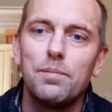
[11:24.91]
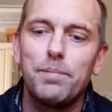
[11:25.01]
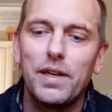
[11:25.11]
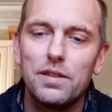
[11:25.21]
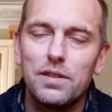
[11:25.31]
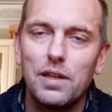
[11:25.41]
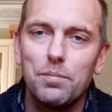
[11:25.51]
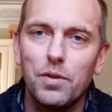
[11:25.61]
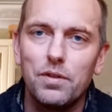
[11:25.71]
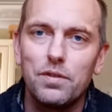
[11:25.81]
bank
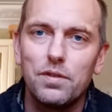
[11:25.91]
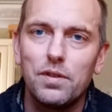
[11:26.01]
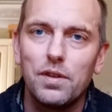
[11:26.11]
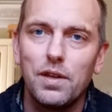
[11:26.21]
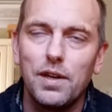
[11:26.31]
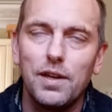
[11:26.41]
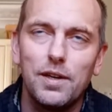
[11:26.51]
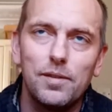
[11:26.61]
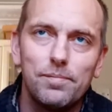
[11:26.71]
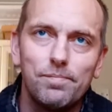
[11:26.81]
statements
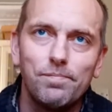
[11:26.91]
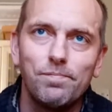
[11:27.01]
from